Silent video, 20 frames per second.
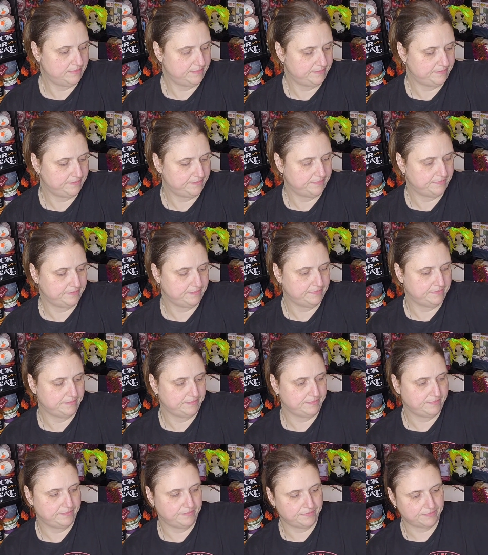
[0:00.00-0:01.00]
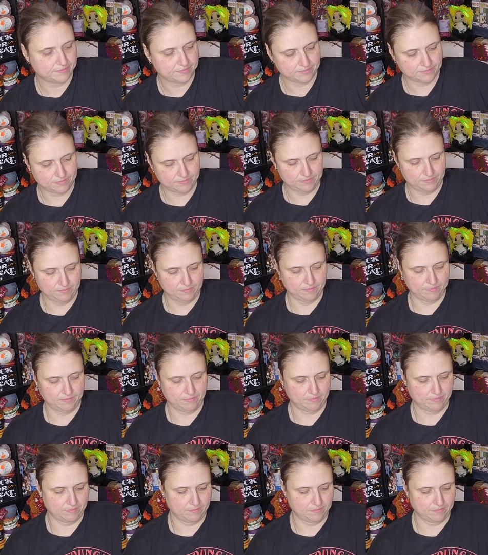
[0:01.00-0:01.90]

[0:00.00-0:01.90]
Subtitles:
(silence)